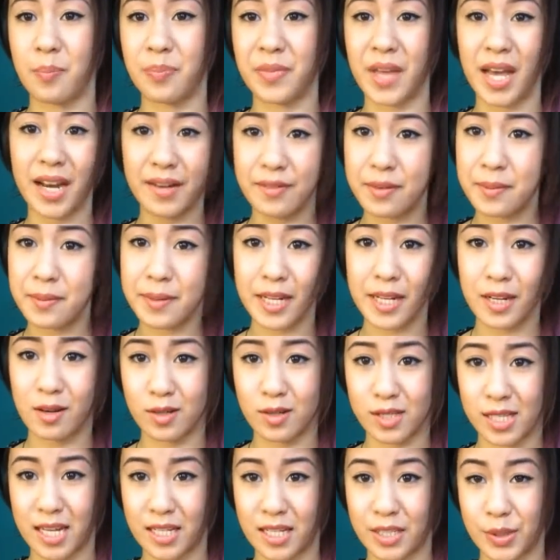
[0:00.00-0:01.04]
not everybody
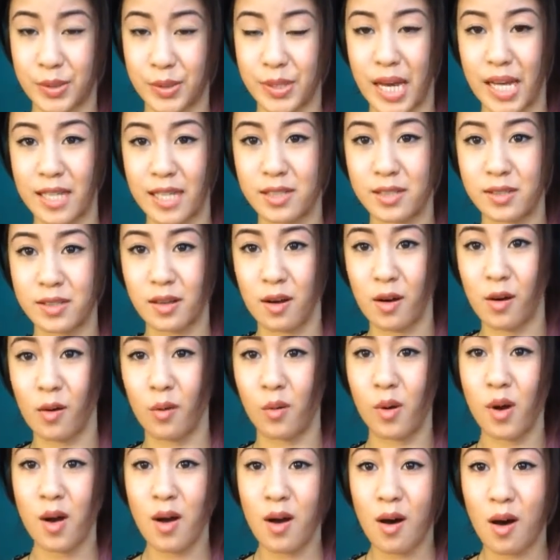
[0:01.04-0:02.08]
knows how to do that.
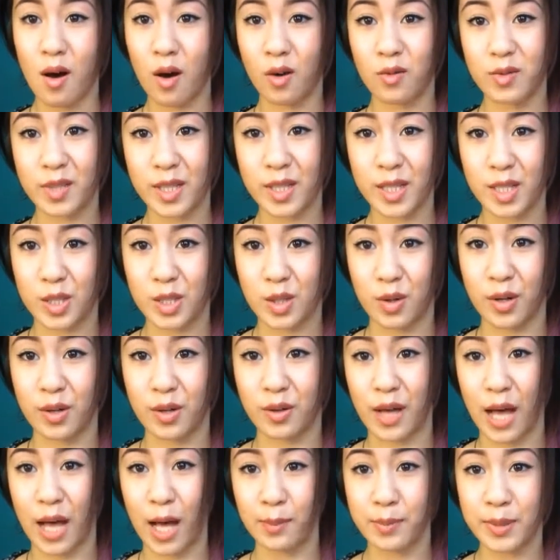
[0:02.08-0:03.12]
So hopefully this
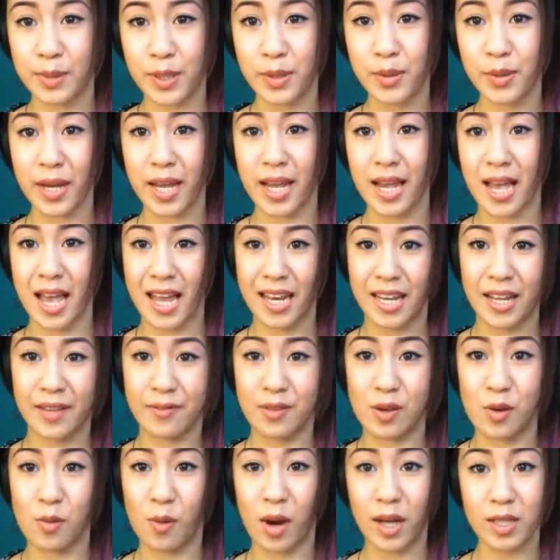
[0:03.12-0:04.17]
tutorial will help you, and
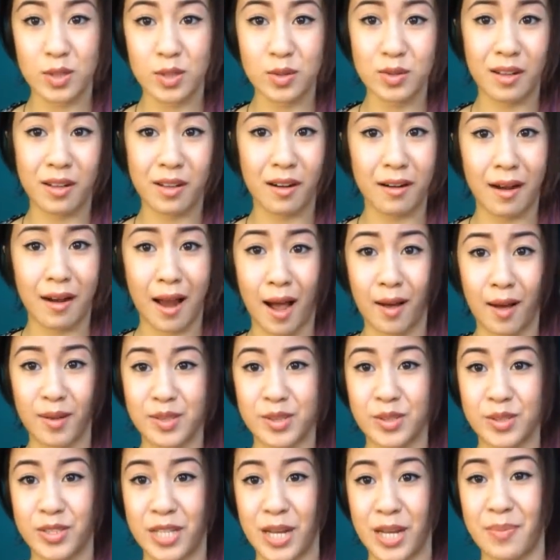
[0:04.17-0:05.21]
if you want to learn how
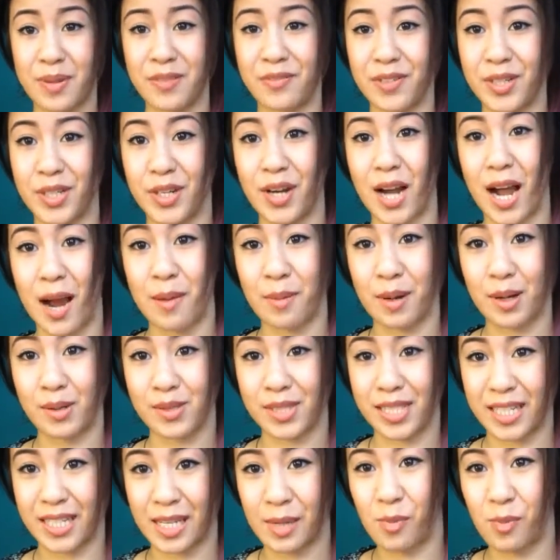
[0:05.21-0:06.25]
to shape and fill your
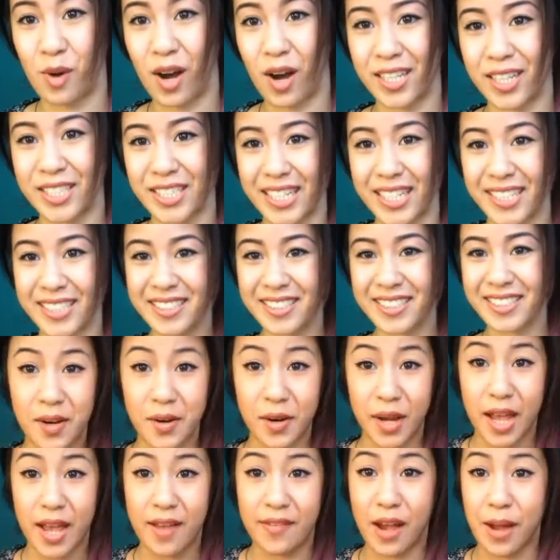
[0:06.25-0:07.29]
eyebrows, then keep watching.
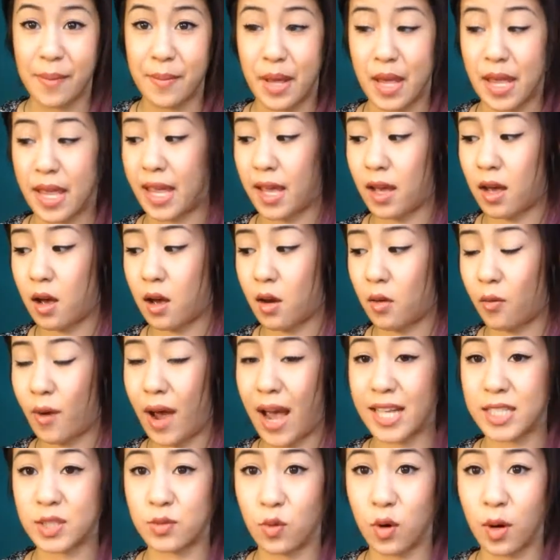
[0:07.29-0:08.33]
Okay, I've got my
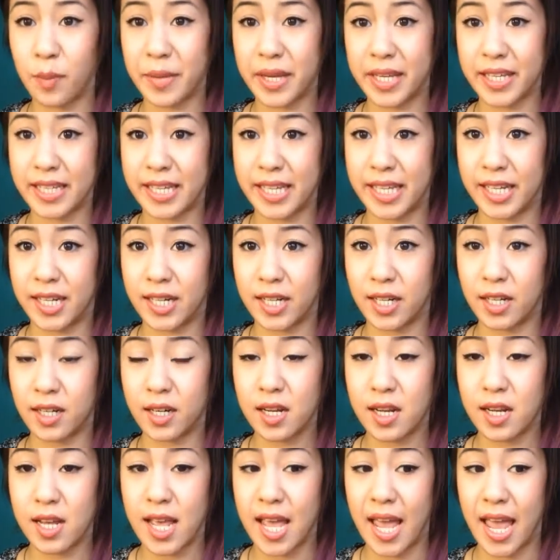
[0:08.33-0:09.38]
wax warming here,
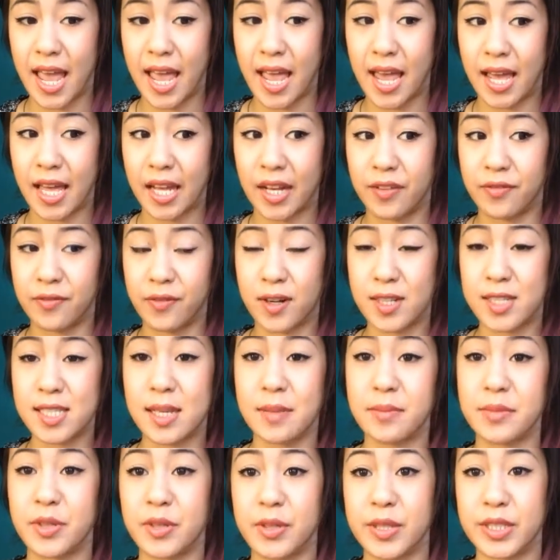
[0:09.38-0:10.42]
and first
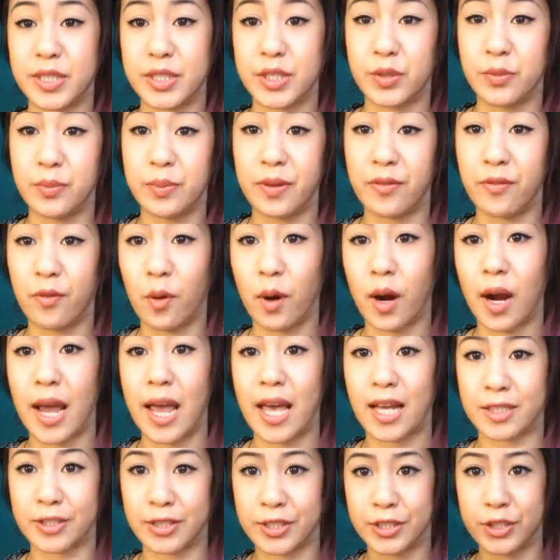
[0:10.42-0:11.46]
I'm going to, before I
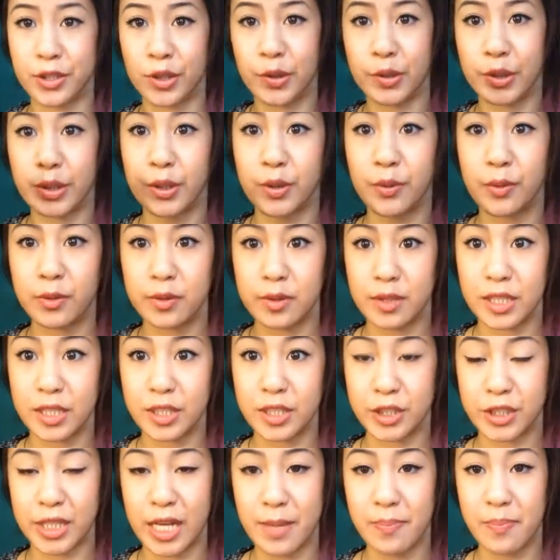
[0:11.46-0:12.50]
actually show you
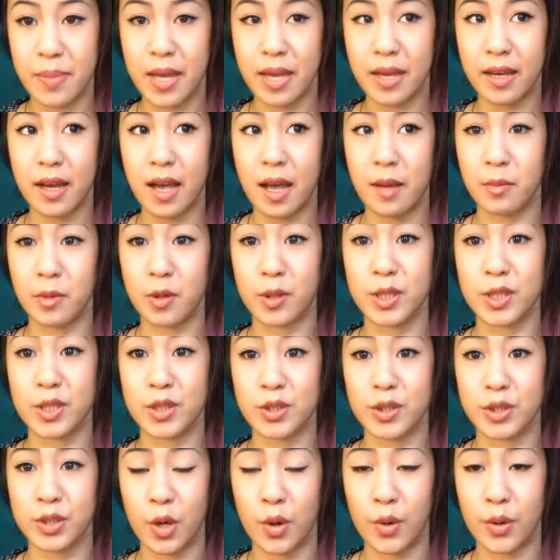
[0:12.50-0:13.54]
the shaping, I'm going
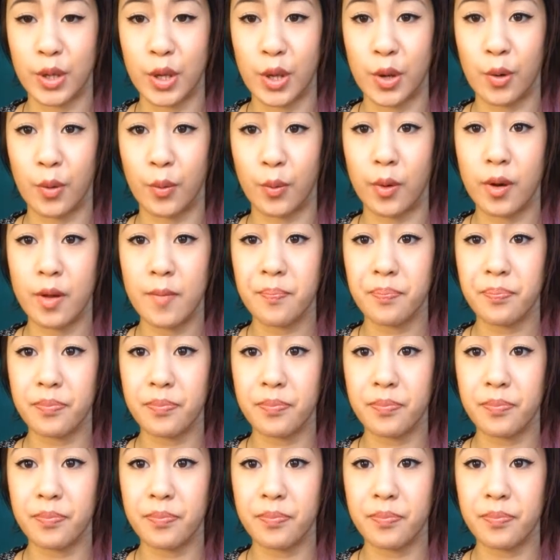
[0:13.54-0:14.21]
to show you